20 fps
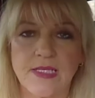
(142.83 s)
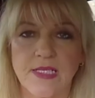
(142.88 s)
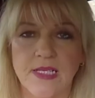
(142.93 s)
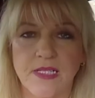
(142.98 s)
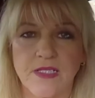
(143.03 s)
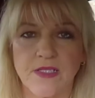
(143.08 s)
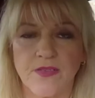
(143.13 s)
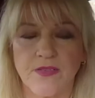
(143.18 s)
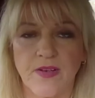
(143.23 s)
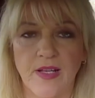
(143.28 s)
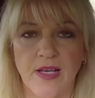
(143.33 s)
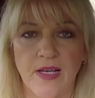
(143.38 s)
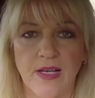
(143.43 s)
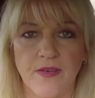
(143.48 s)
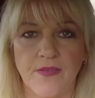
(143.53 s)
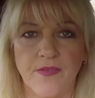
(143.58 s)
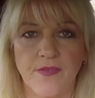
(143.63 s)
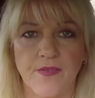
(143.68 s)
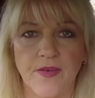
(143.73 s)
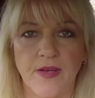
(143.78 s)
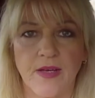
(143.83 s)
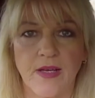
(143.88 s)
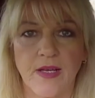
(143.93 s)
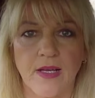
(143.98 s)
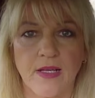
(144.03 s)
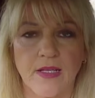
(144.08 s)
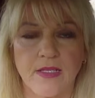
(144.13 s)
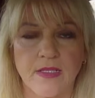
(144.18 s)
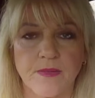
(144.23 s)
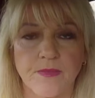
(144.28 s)
stage of life
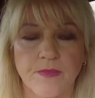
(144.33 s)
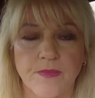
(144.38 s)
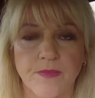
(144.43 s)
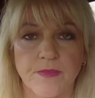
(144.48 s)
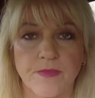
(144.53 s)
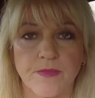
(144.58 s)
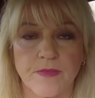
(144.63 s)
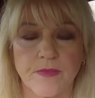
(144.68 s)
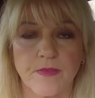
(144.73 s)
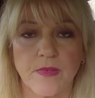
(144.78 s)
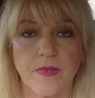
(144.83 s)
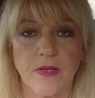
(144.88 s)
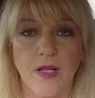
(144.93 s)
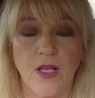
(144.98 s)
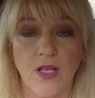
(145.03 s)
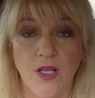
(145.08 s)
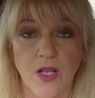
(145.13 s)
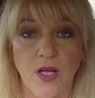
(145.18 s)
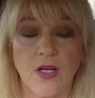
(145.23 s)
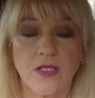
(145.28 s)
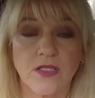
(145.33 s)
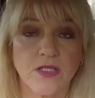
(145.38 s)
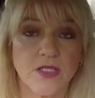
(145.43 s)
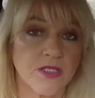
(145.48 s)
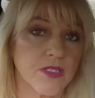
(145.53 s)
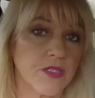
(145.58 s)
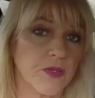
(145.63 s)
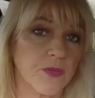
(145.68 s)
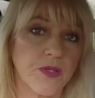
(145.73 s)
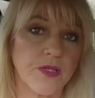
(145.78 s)
has a lot to
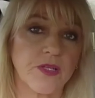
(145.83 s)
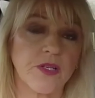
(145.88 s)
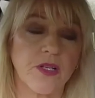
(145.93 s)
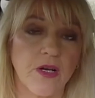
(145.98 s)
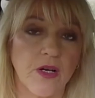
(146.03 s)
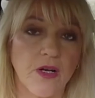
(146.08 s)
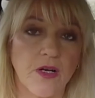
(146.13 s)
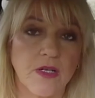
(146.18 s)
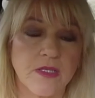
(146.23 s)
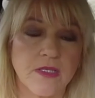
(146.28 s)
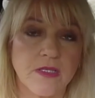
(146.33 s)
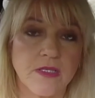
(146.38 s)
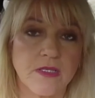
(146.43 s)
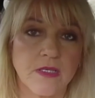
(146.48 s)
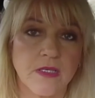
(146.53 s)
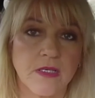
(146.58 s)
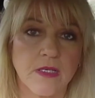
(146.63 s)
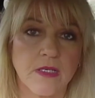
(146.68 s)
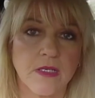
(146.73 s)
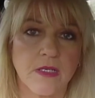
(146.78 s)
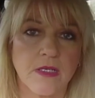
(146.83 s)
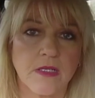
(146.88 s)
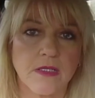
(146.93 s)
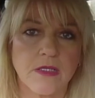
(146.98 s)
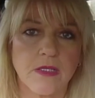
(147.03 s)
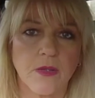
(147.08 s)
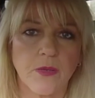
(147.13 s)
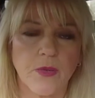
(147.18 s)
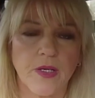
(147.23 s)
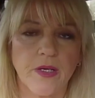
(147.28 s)
do with loss.
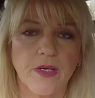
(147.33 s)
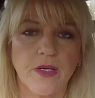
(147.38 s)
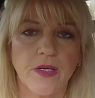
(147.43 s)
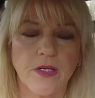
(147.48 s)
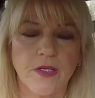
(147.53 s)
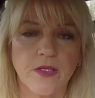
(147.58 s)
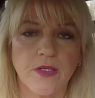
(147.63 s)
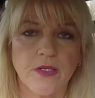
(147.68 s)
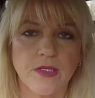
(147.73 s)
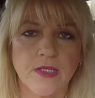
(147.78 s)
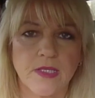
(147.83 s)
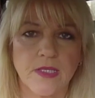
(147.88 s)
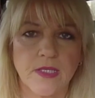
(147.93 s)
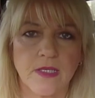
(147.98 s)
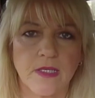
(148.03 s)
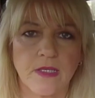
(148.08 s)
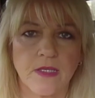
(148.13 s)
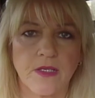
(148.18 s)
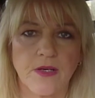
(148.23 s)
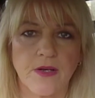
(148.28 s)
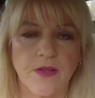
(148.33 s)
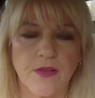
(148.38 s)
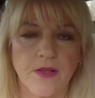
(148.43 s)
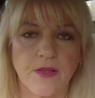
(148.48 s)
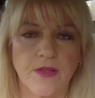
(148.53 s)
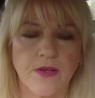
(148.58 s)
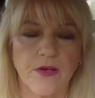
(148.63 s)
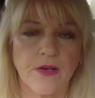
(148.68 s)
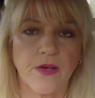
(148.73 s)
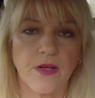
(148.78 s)
So we are losing, there
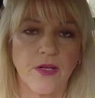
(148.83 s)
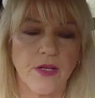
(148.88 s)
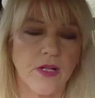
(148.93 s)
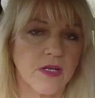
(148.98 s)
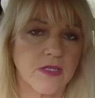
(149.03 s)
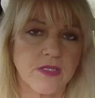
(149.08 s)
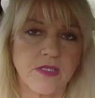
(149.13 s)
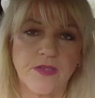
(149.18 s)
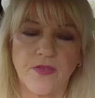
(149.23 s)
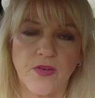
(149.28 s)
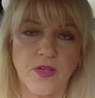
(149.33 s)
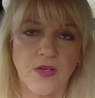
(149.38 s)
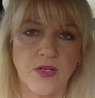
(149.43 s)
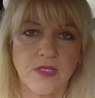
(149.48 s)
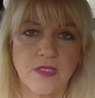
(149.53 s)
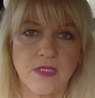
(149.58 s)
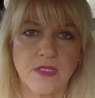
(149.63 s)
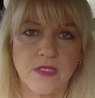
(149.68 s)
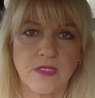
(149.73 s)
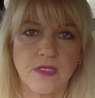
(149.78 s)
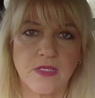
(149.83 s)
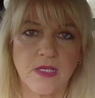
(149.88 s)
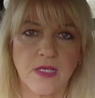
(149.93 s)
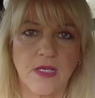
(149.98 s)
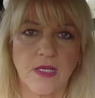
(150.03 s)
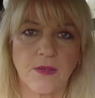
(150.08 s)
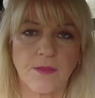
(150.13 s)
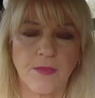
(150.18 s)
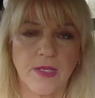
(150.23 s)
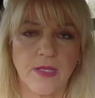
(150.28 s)
are lots of losses. It
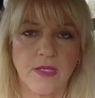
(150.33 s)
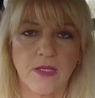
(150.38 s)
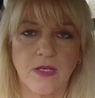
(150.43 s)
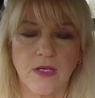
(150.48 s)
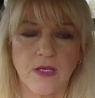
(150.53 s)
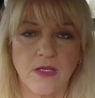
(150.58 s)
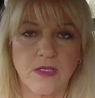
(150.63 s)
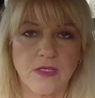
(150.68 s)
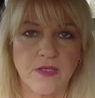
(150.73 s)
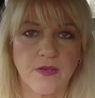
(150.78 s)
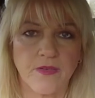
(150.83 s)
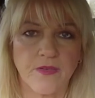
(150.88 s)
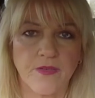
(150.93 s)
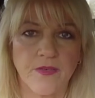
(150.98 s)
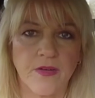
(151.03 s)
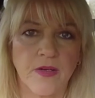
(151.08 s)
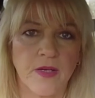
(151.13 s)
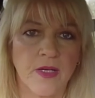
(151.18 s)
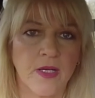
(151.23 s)
can be the loss of